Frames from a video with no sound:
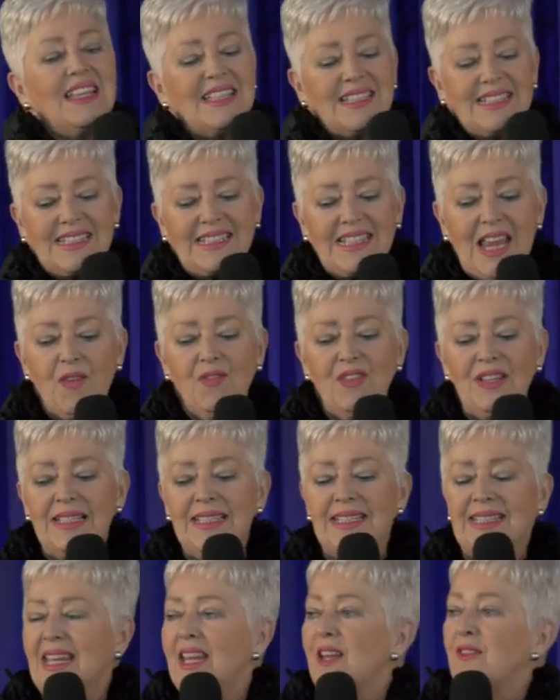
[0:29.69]

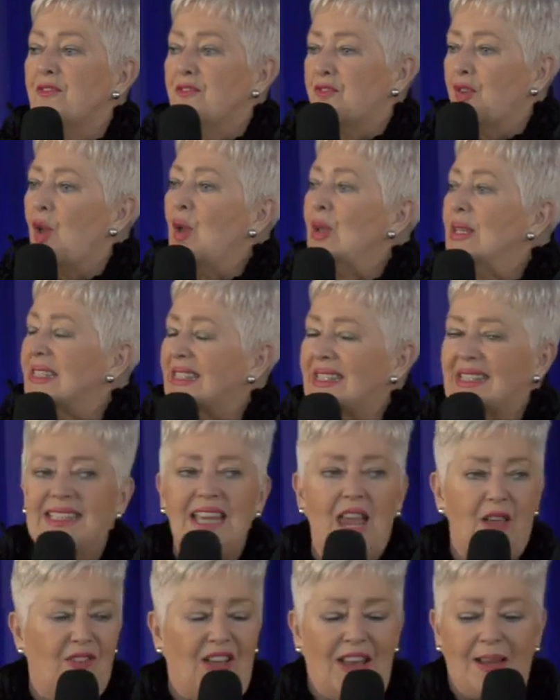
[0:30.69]
17, verse
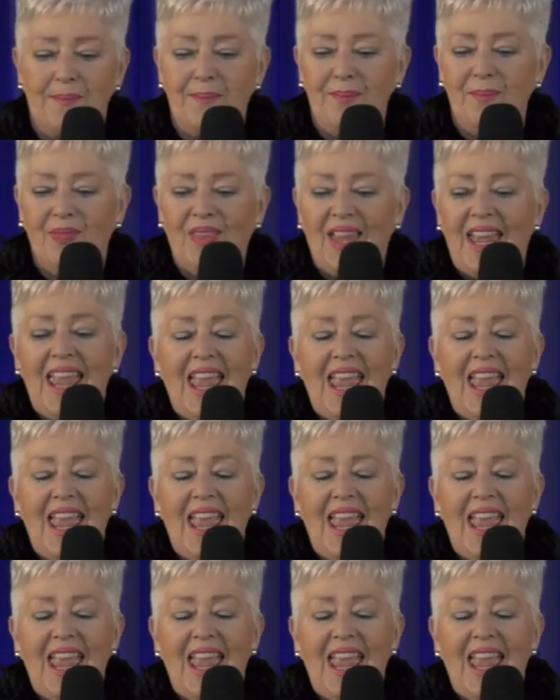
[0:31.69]
7.